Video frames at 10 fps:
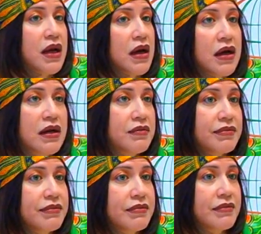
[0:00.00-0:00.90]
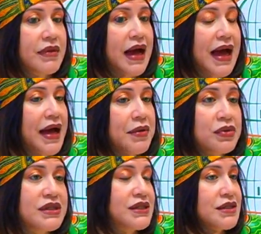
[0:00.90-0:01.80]
I
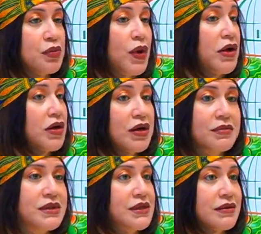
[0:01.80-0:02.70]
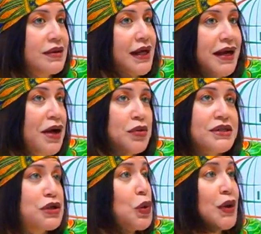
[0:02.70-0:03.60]
was welcomed like I
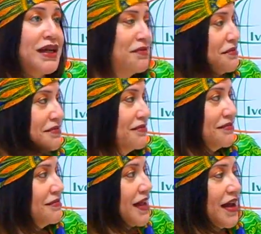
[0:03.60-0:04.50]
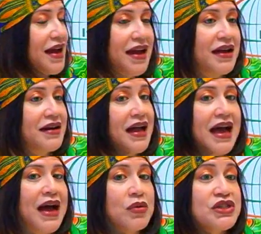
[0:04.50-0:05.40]
was a queen. And
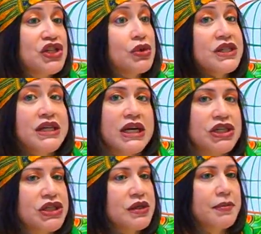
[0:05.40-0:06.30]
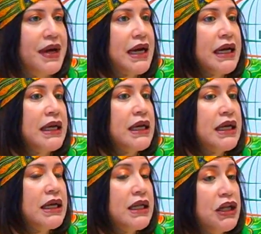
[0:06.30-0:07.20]
I was so touched by
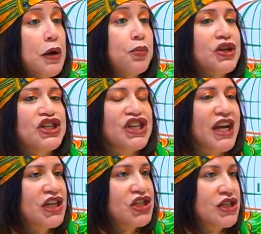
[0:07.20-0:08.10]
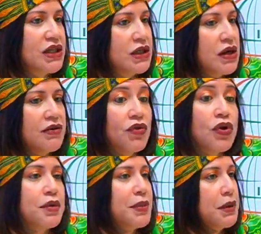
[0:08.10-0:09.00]
the appreciation of all
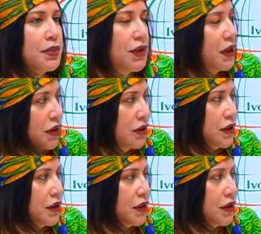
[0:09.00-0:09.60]
the people there.